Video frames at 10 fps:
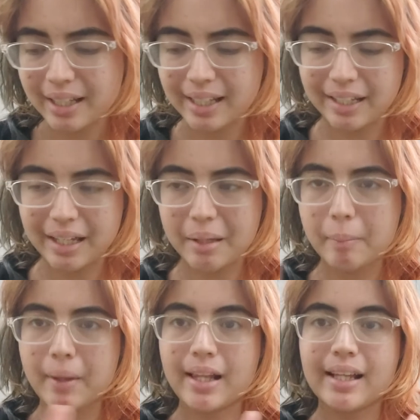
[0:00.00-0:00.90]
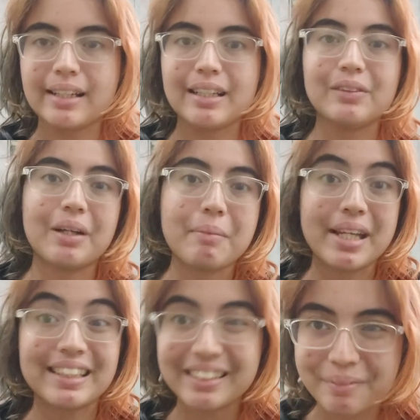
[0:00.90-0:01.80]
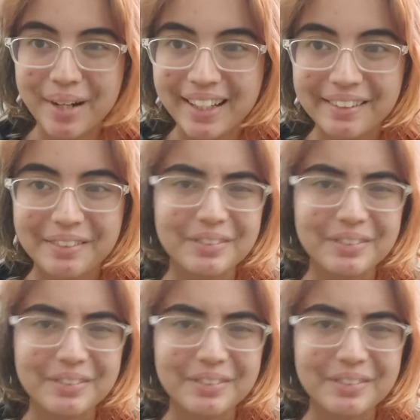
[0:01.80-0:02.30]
He came and then he looked at me and he smiled.